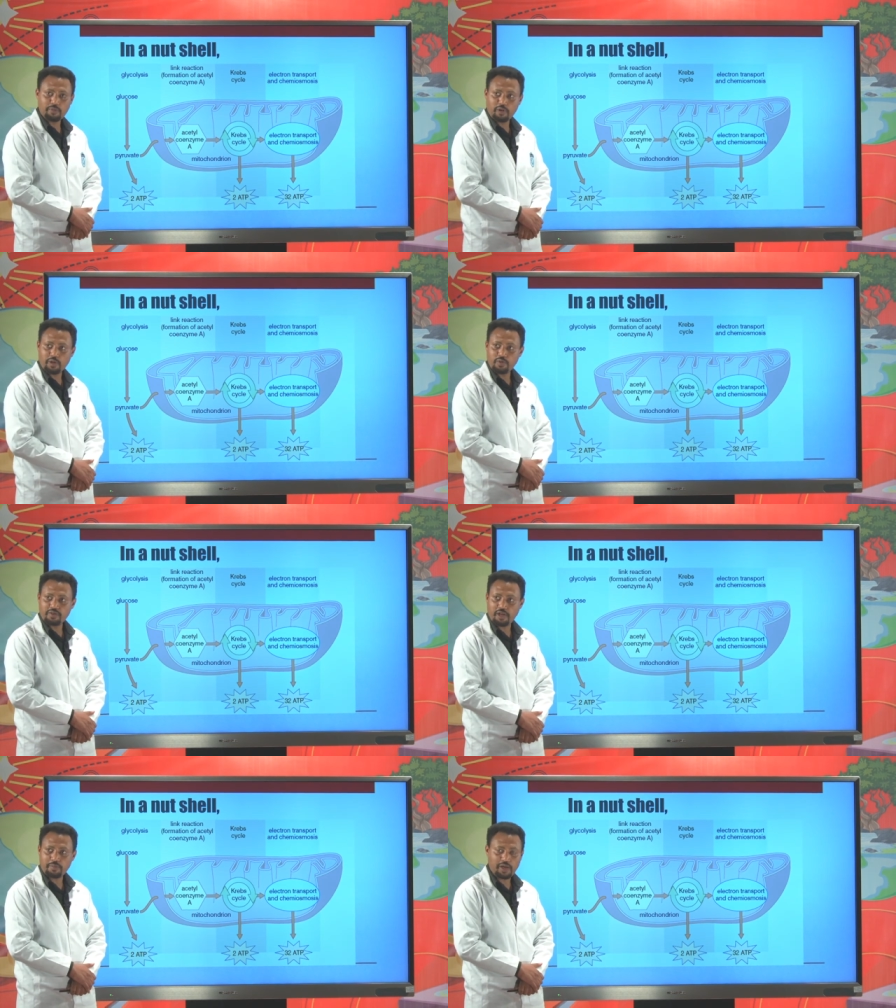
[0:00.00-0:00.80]
molecules
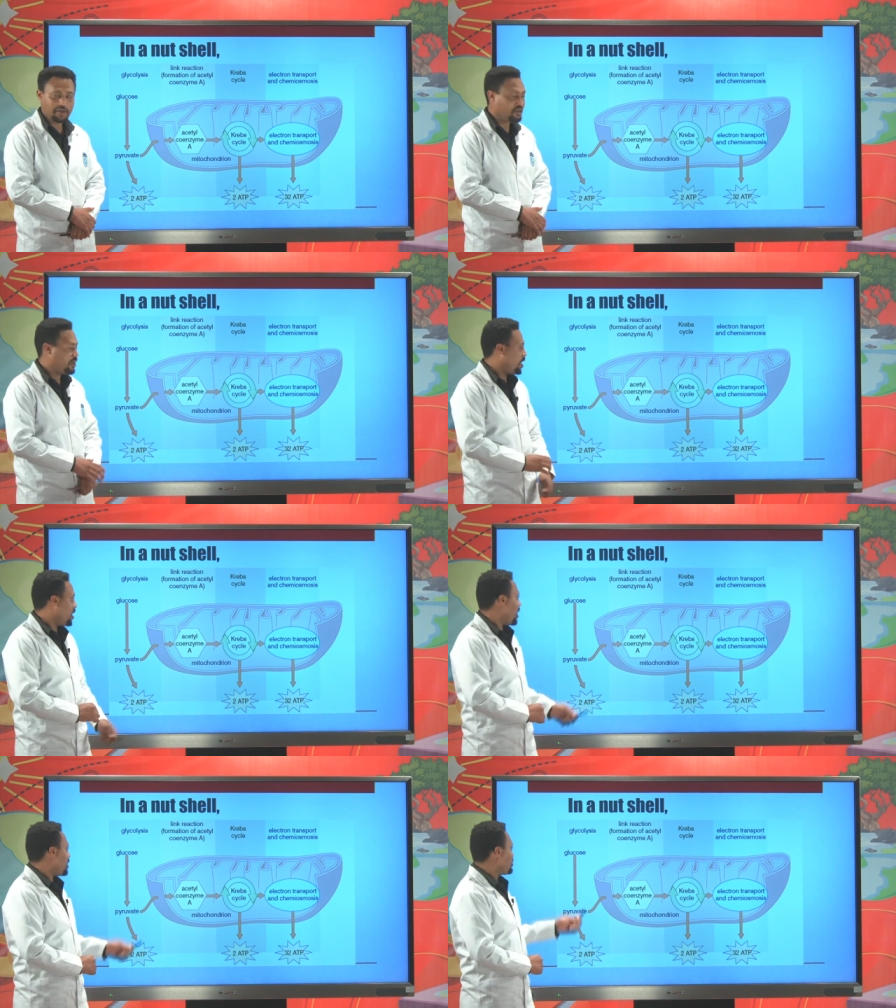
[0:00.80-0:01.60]
are made
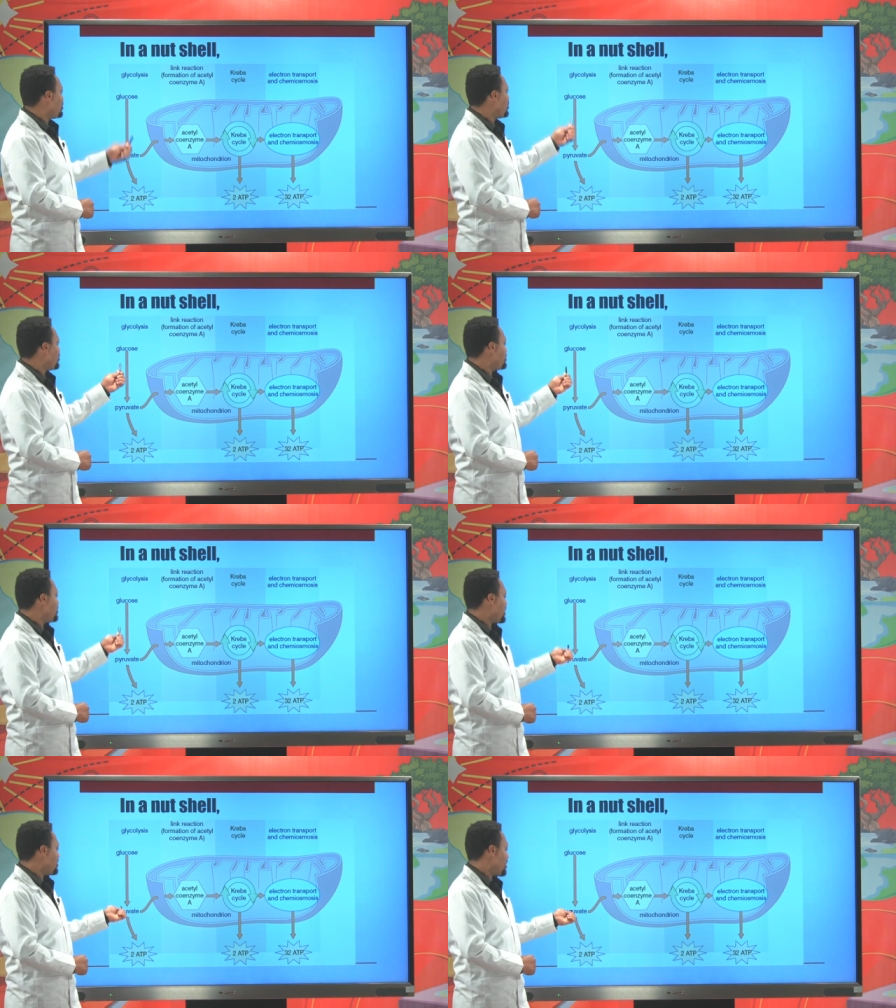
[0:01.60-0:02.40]
as glucose
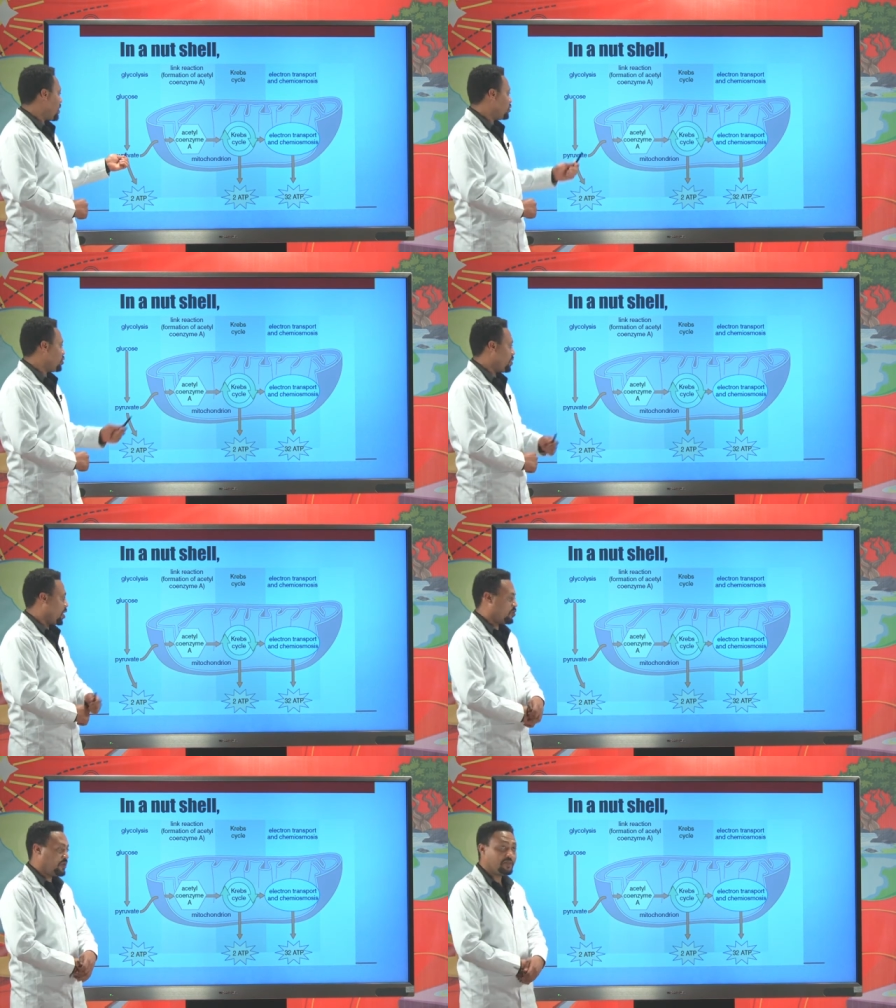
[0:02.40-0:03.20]
breaks down to
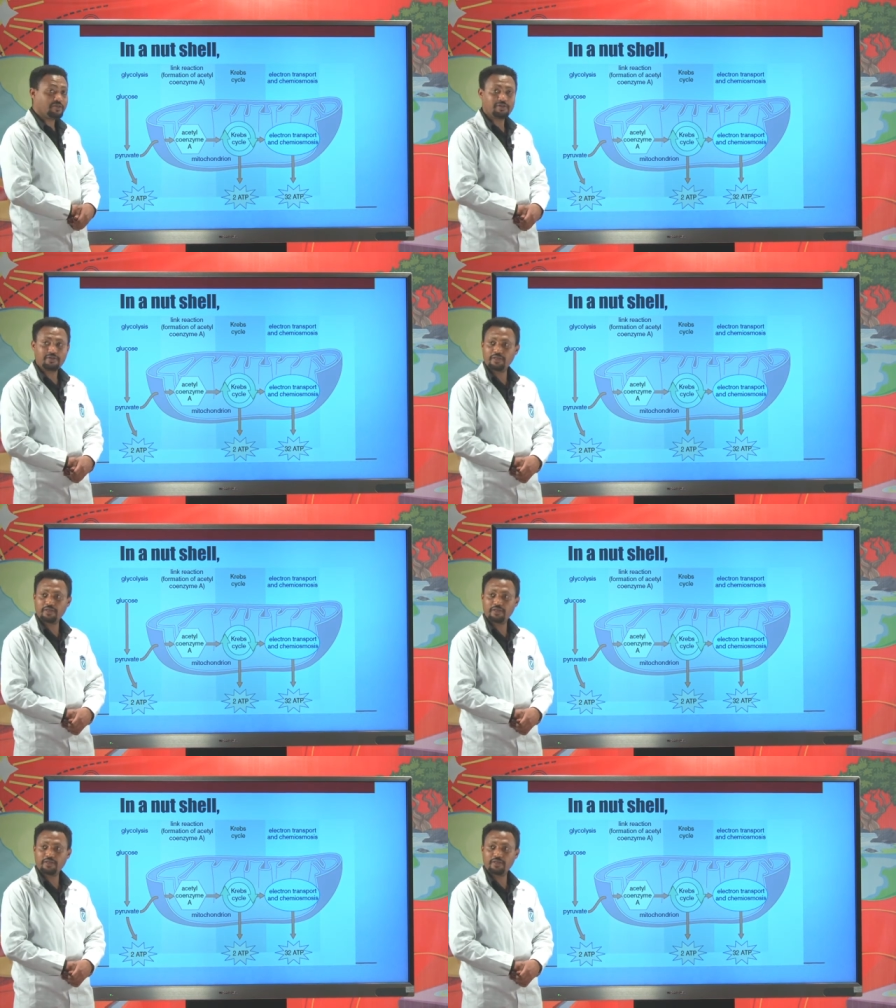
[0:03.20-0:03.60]
pyruvate.